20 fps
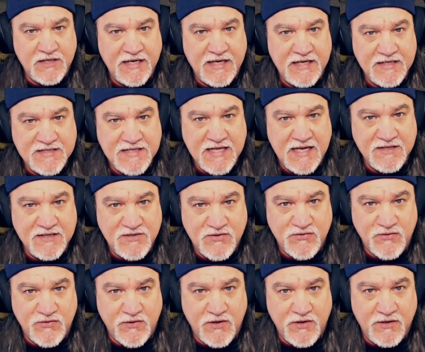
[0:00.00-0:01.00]
it's that
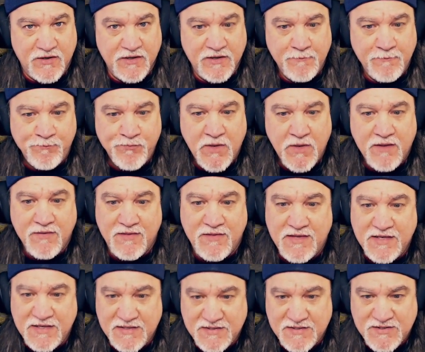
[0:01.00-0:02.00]
strong,
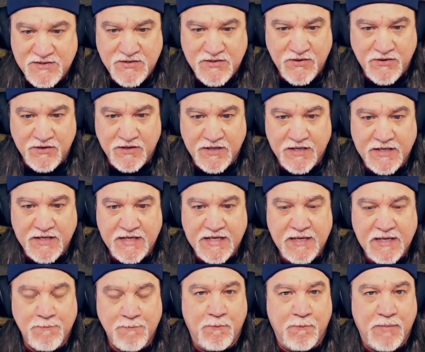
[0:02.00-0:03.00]
this turret
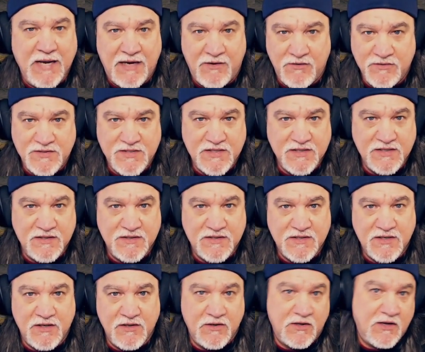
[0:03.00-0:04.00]

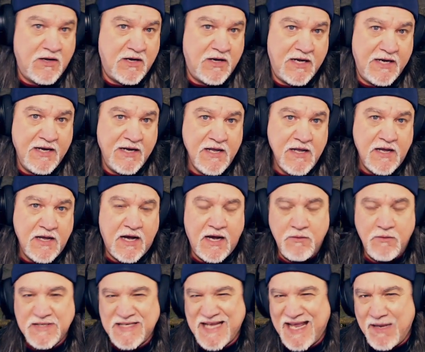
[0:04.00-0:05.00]
bounces a lot. I
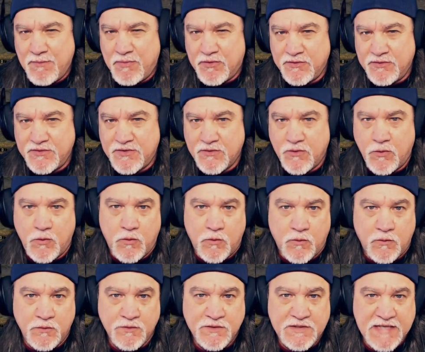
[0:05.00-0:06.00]
was able to
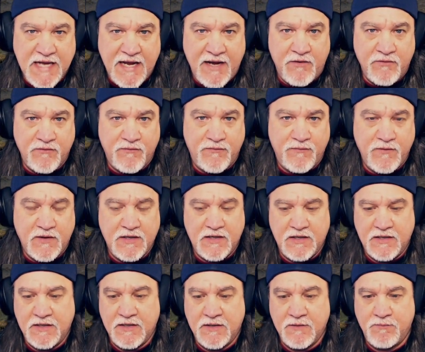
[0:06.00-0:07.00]
hold down
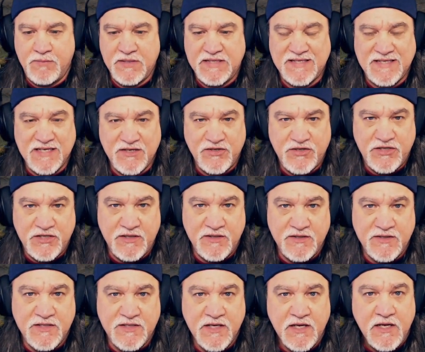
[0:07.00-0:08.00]

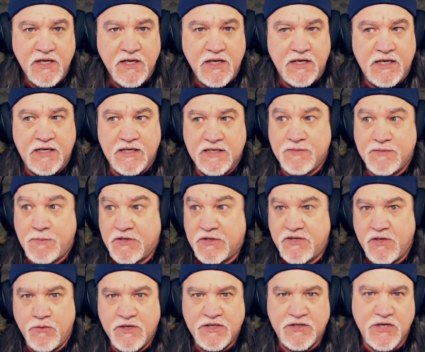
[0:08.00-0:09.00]
positions,
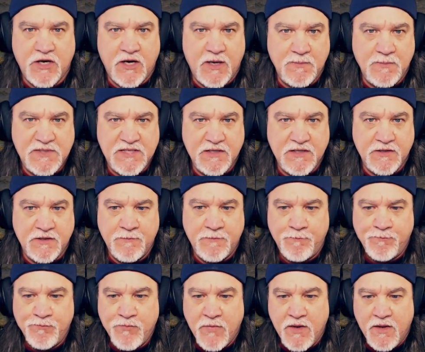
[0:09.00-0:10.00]
especially when top
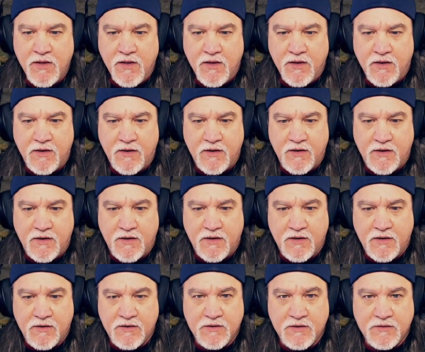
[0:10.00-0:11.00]
tier,
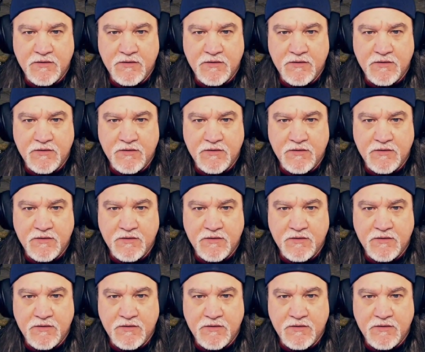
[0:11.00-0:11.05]
lower